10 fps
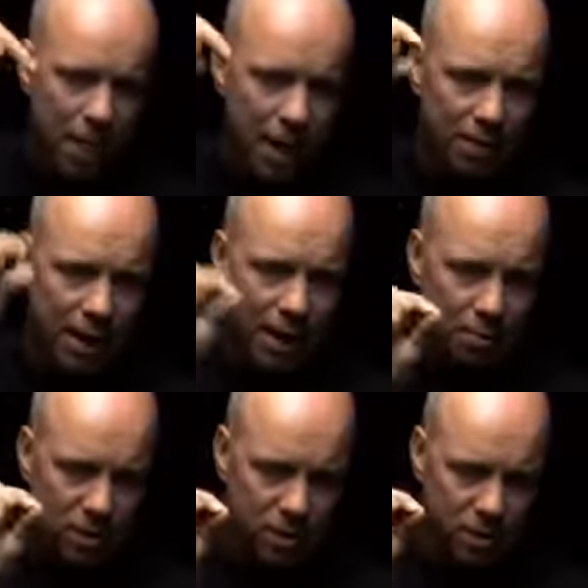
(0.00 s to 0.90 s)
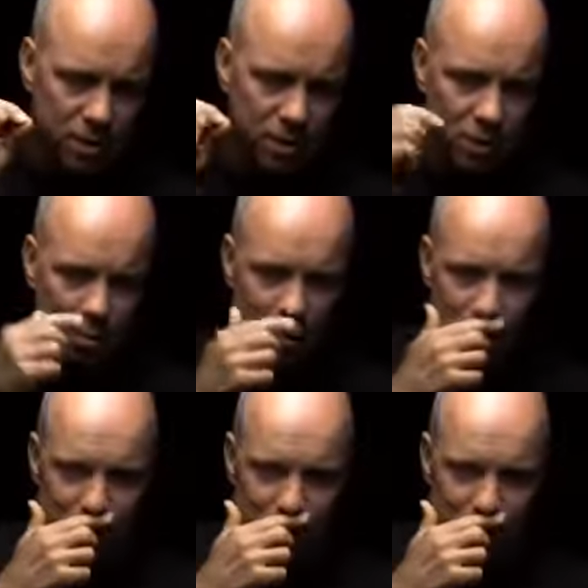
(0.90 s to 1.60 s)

and take a piece of the tumor.